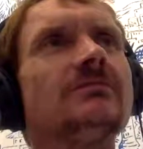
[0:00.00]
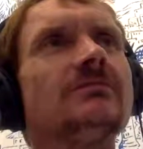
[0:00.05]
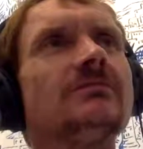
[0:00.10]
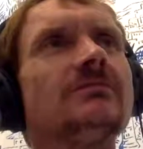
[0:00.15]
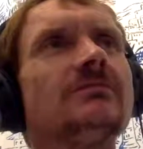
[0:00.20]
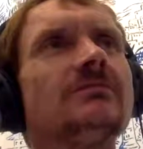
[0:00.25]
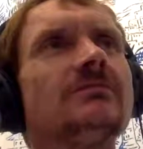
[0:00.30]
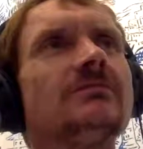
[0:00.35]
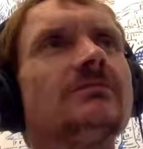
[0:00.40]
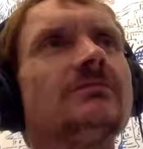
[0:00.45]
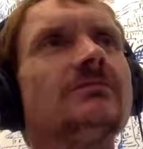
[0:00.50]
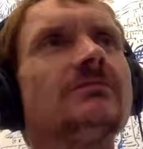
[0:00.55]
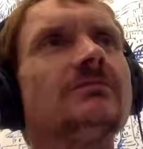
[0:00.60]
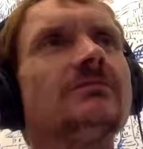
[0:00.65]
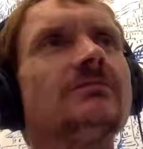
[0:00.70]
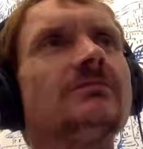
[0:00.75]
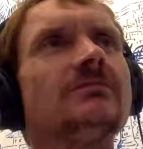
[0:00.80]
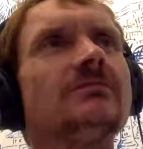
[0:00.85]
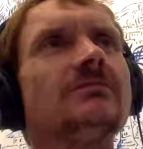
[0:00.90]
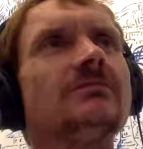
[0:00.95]

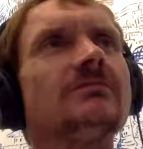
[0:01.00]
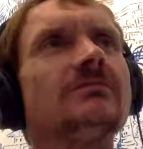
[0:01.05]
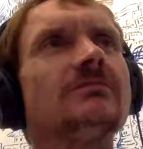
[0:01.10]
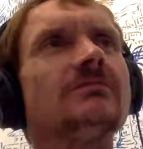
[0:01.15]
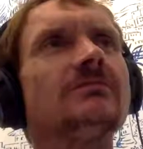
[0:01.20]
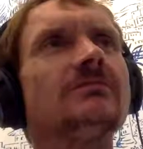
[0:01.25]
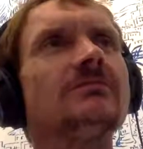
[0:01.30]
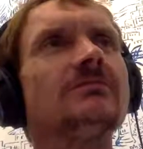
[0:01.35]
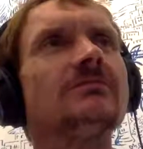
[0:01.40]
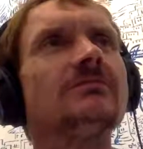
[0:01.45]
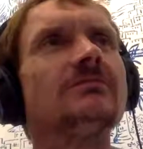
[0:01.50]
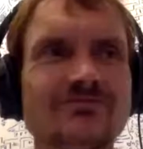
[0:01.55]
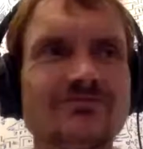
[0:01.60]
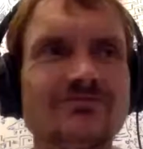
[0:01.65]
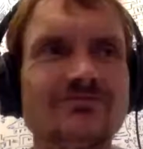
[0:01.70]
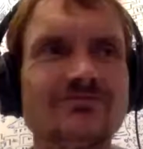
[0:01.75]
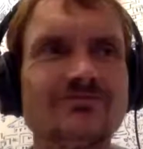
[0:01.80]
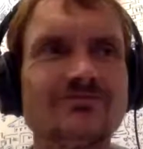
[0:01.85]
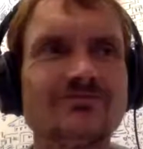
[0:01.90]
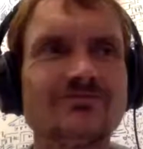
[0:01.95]

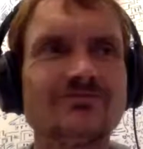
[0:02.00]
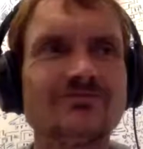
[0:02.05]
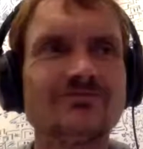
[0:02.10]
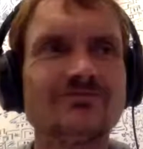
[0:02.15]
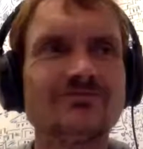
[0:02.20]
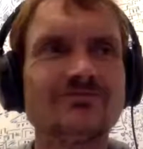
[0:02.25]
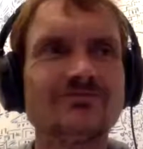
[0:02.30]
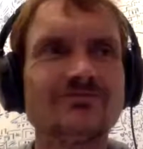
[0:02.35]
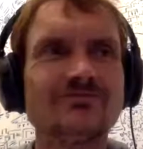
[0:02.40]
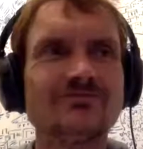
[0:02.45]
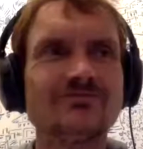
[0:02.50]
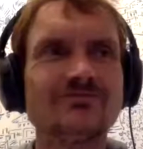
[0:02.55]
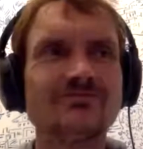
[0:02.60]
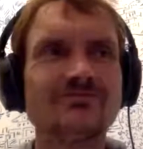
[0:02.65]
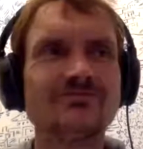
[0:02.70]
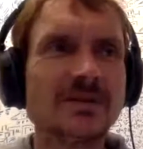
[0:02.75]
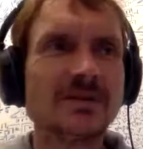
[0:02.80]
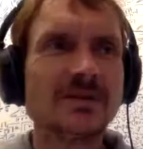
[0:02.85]
Nobody speaks.